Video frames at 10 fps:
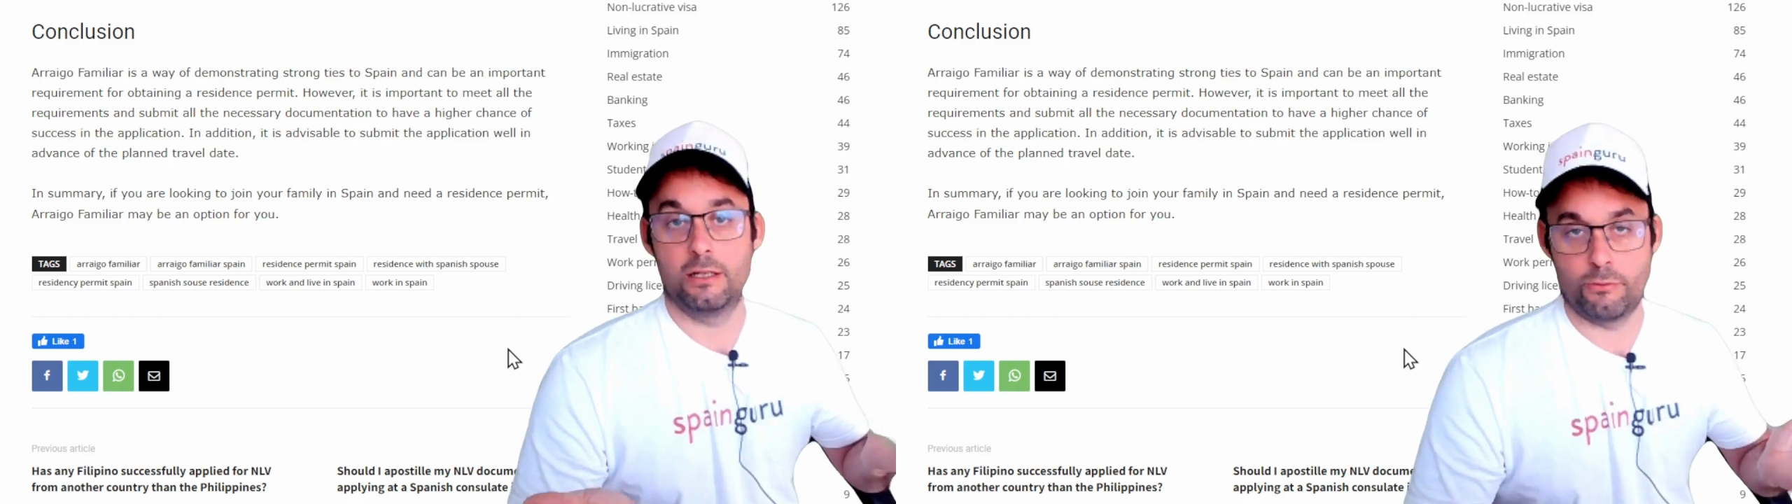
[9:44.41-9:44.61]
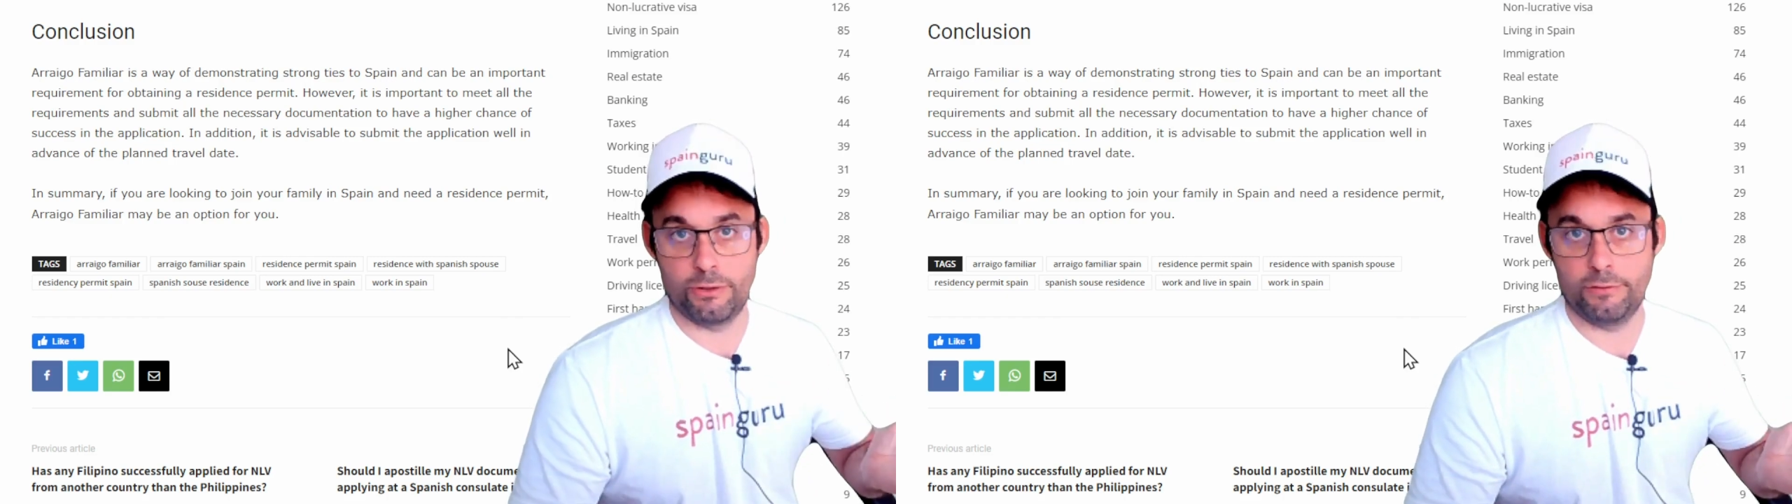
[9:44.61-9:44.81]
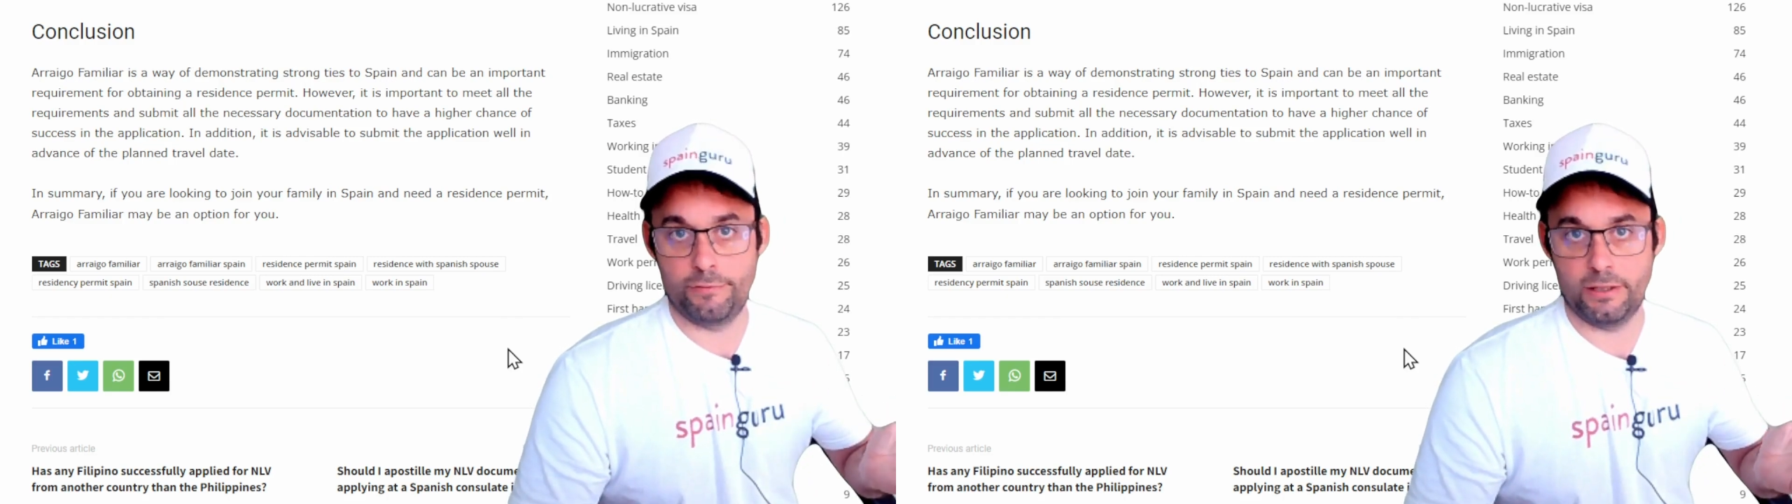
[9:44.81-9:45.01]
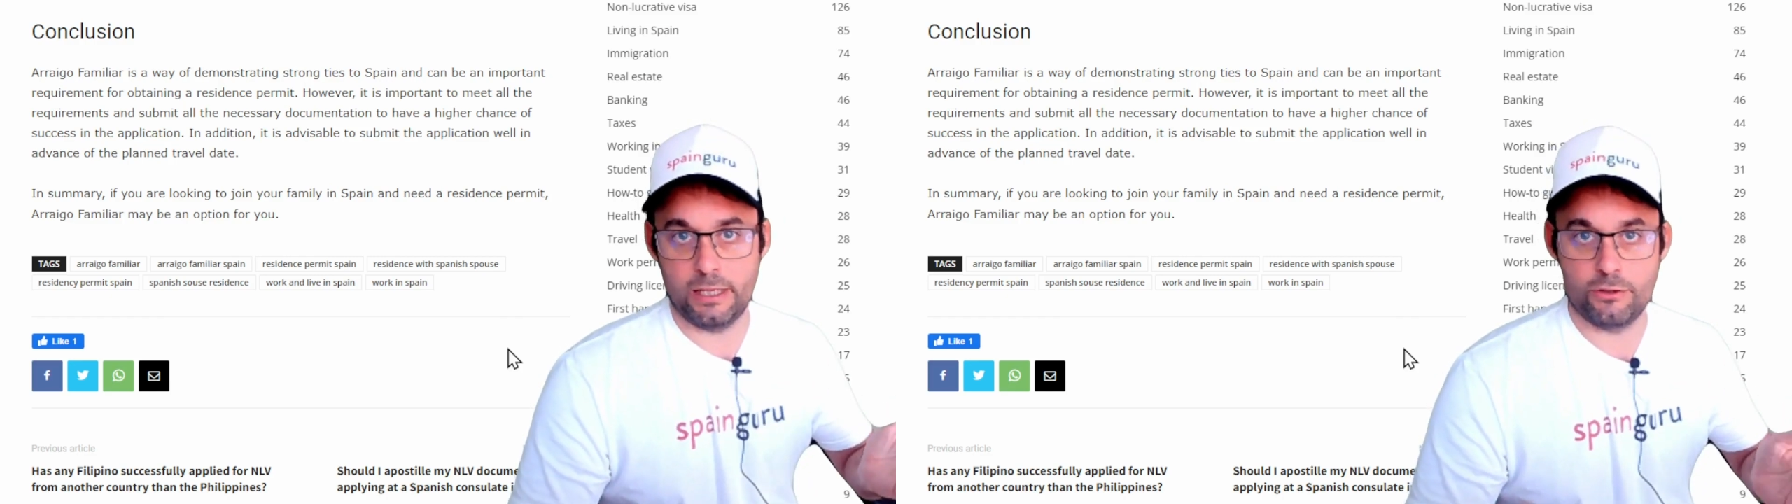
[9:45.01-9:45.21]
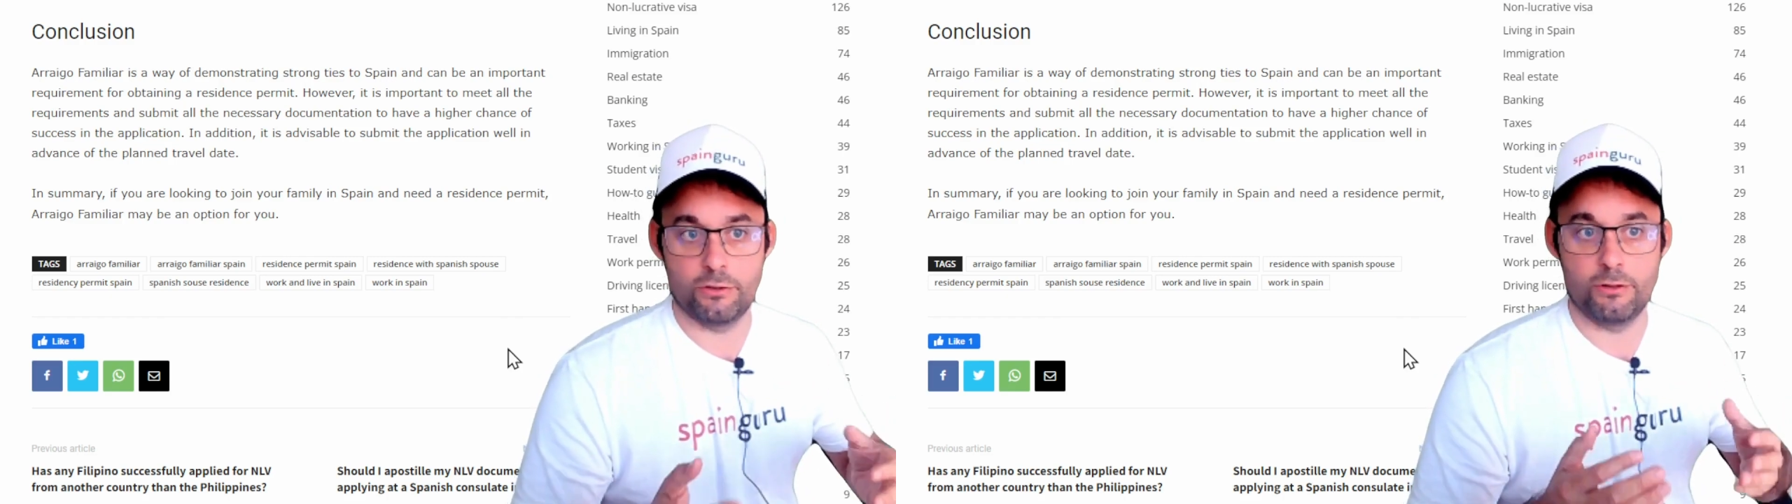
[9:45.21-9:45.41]

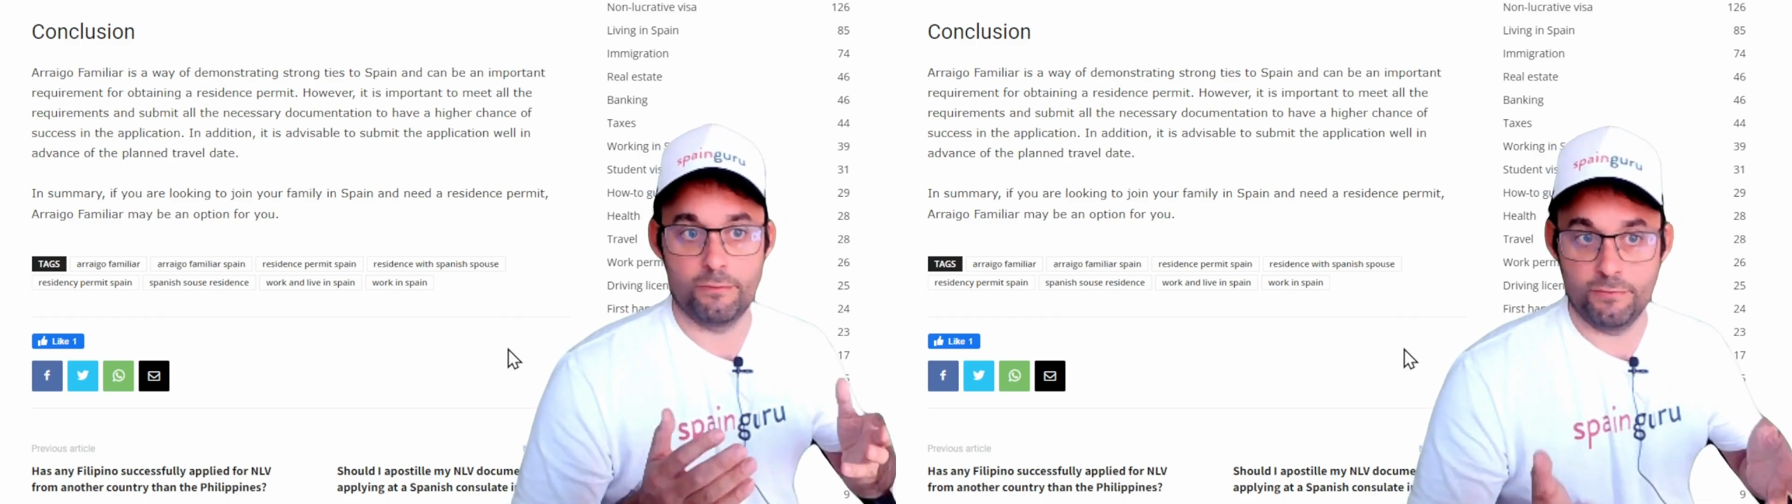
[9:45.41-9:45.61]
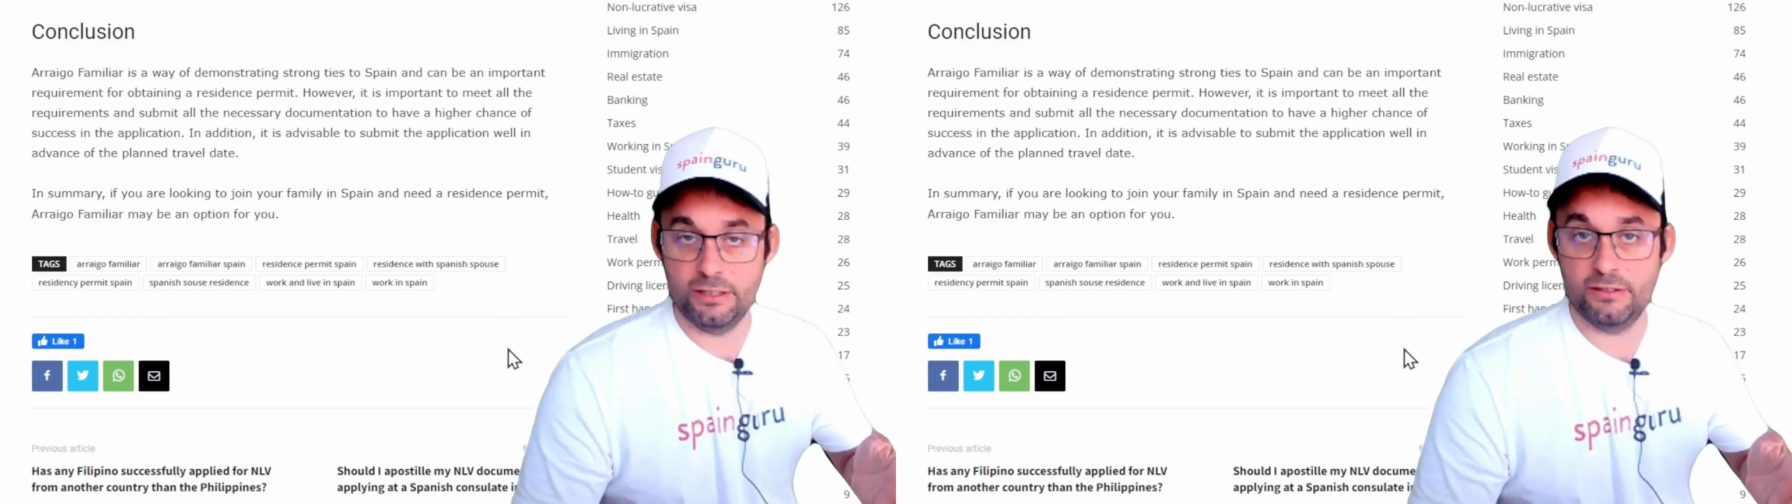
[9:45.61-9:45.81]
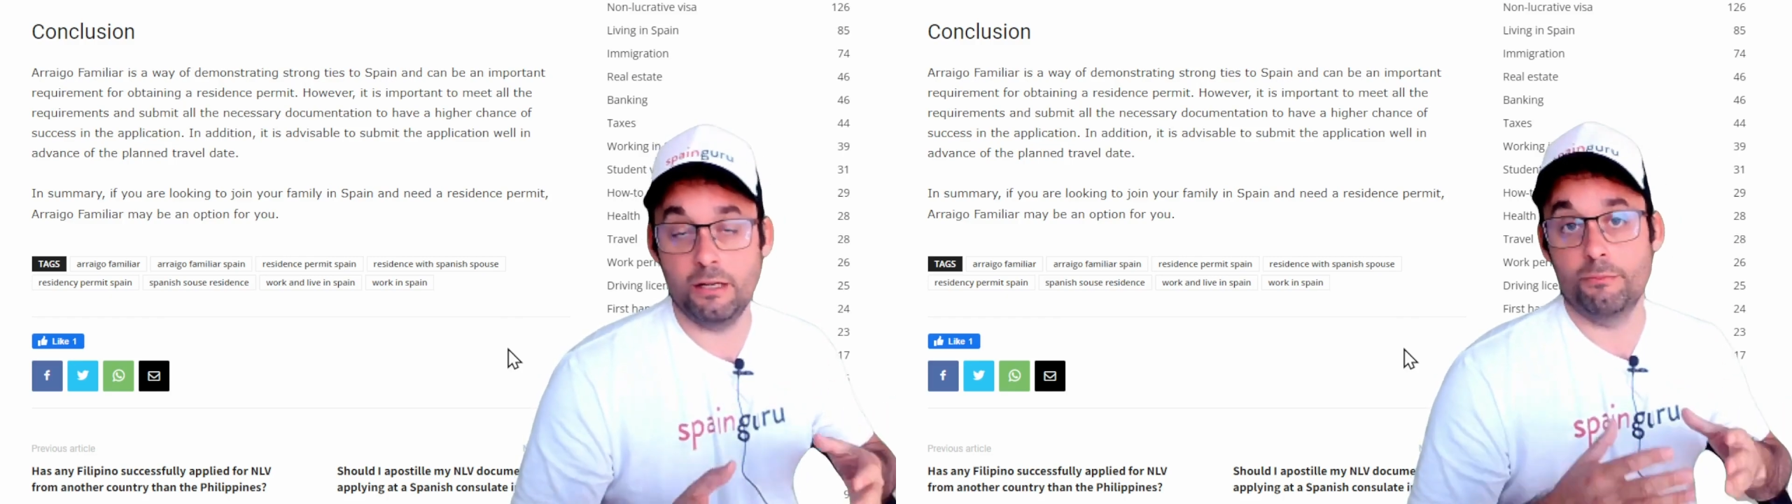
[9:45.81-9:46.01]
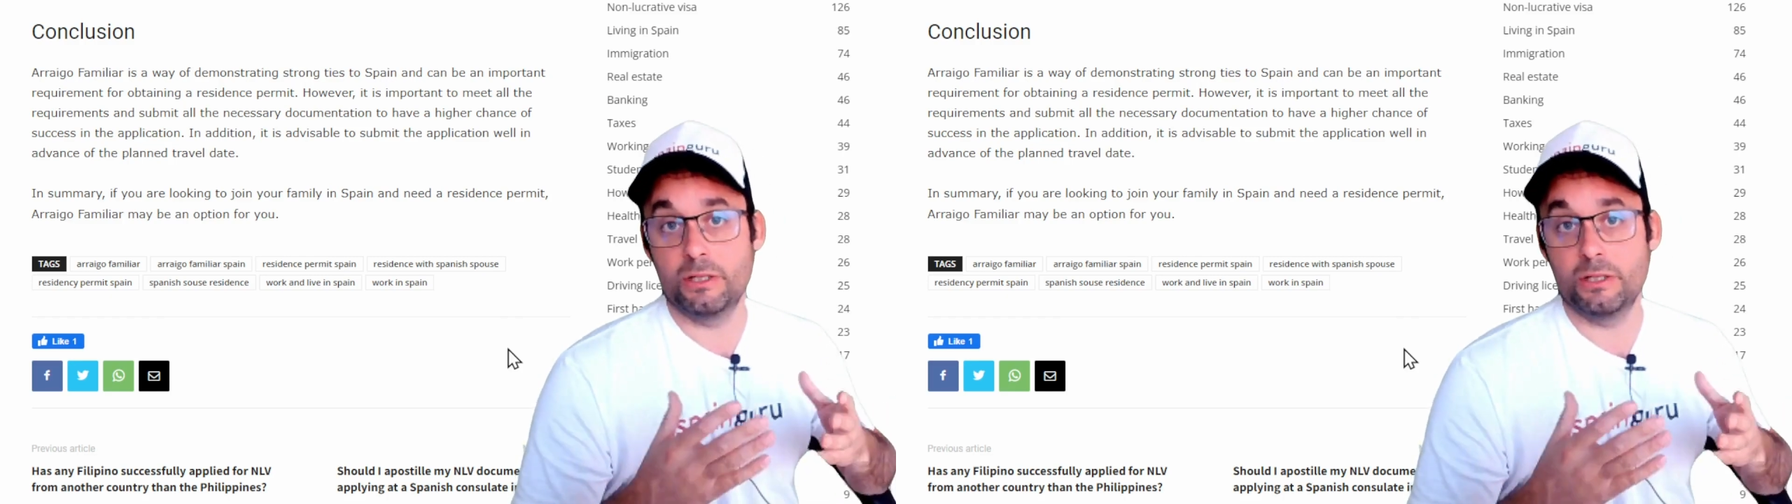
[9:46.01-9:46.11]
reunification visa,